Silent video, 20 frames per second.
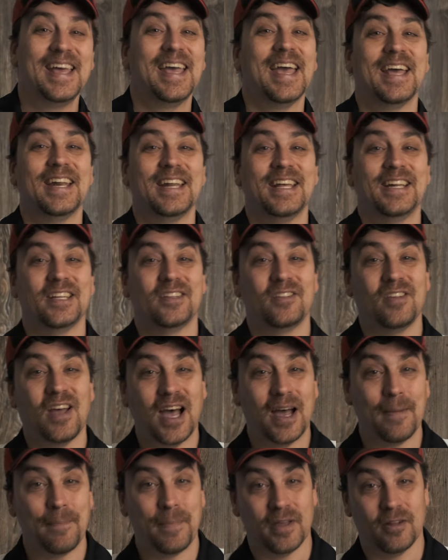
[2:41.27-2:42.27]
and then a
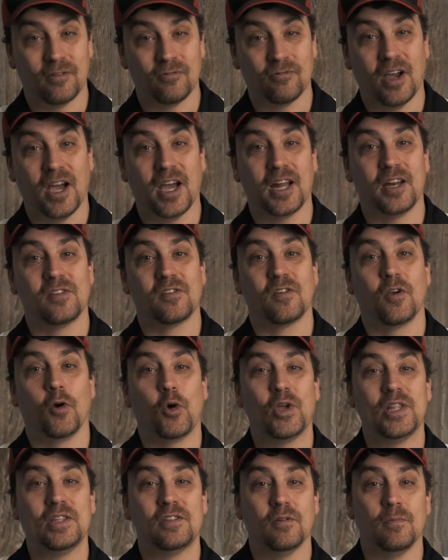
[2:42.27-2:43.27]
top-end rod is
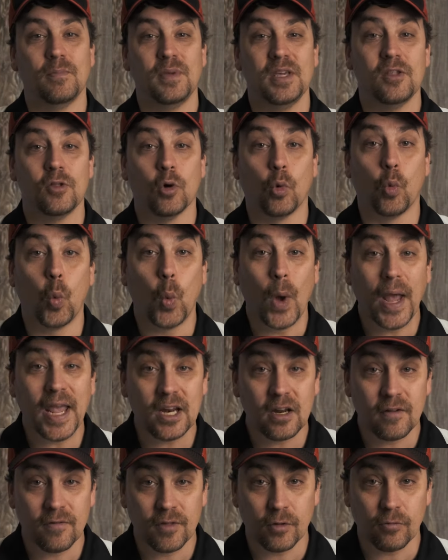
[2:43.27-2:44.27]
going to be the
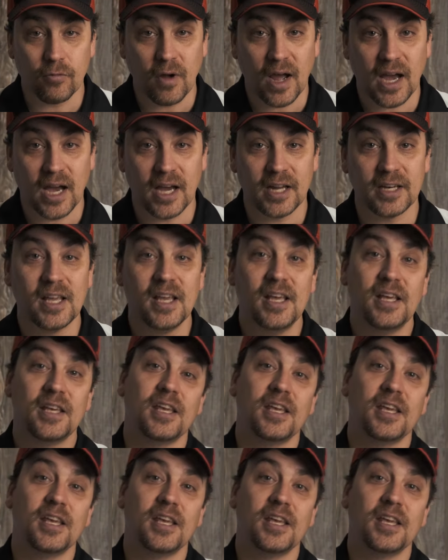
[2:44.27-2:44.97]
weight of the rod,